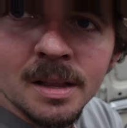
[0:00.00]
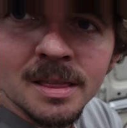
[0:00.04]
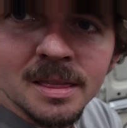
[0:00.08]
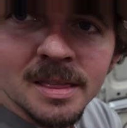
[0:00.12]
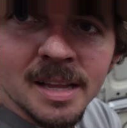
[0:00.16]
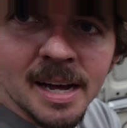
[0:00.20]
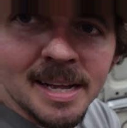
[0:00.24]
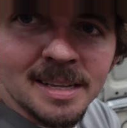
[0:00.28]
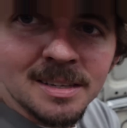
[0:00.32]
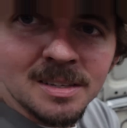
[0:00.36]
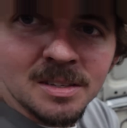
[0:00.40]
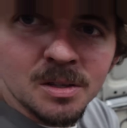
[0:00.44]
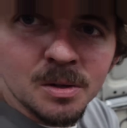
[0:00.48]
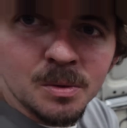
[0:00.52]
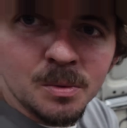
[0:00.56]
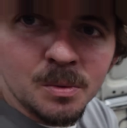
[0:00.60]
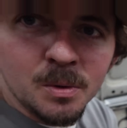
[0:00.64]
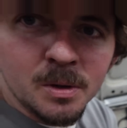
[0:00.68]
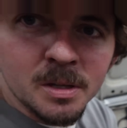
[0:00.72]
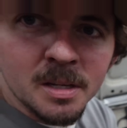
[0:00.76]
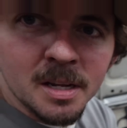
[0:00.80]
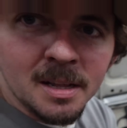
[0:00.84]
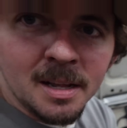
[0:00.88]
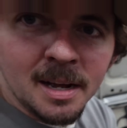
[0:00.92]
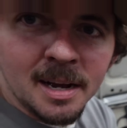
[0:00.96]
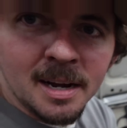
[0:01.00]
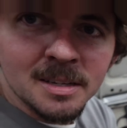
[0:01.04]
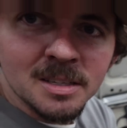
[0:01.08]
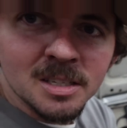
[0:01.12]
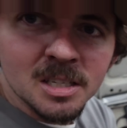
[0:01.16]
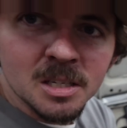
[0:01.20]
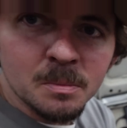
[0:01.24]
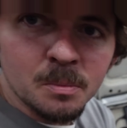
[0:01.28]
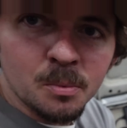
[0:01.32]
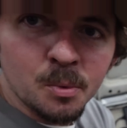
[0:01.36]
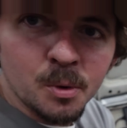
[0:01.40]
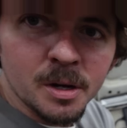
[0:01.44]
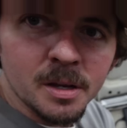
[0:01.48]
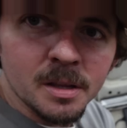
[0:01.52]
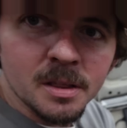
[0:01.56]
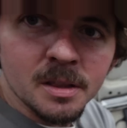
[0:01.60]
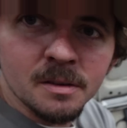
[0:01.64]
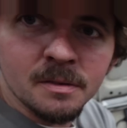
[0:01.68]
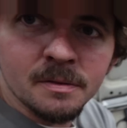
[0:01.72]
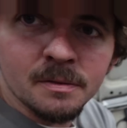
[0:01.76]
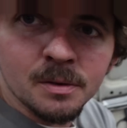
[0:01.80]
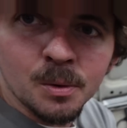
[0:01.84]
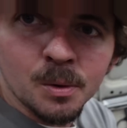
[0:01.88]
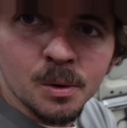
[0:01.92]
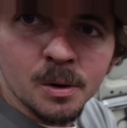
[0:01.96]
That's the one that lines up with the
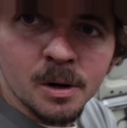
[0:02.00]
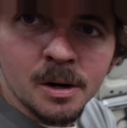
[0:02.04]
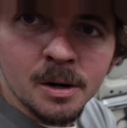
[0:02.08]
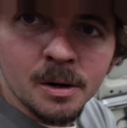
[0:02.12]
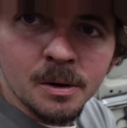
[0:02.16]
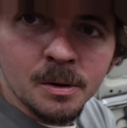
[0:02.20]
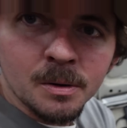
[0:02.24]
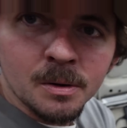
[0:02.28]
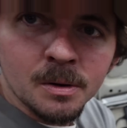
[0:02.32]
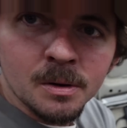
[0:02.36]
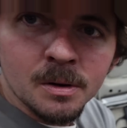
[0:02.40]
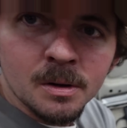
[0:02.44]
4.0.